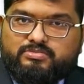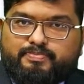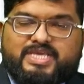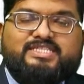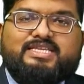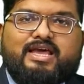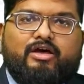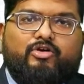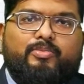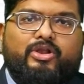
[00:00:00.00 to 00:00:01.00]

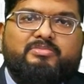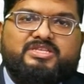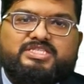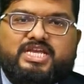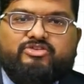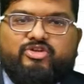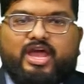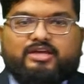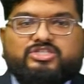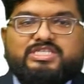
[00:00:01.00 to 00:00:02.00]
PCR or polymerase chain
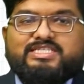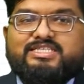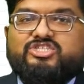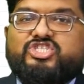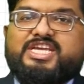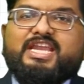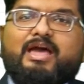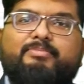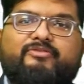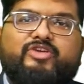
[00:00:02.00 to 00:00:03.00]
reaction is a gene
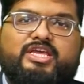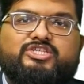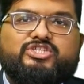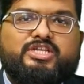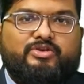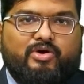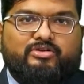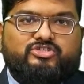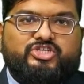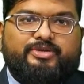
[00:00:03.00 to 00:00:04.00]
amplification
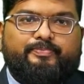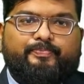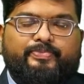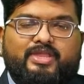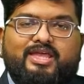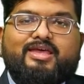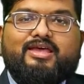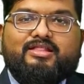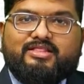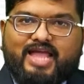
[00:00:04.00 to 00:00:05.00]
technology
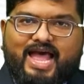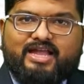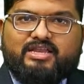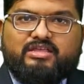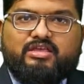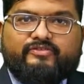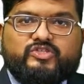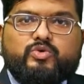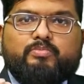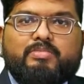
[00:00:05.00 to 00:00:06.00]
that
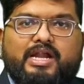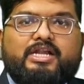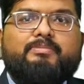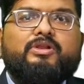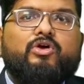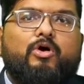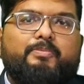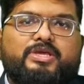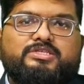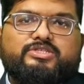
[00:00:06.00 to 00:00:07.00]
gives you multiple
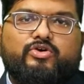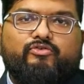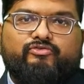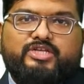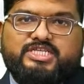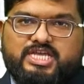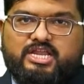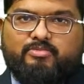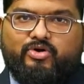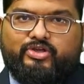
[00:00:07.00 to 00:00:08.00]
copies of the
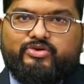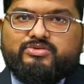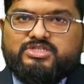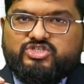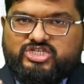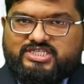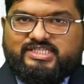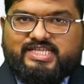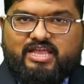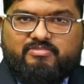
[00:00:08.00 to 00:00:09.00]
DNA molecule, the gene
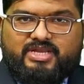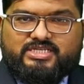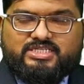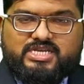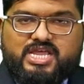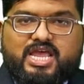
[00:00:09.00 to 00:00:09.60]
segment,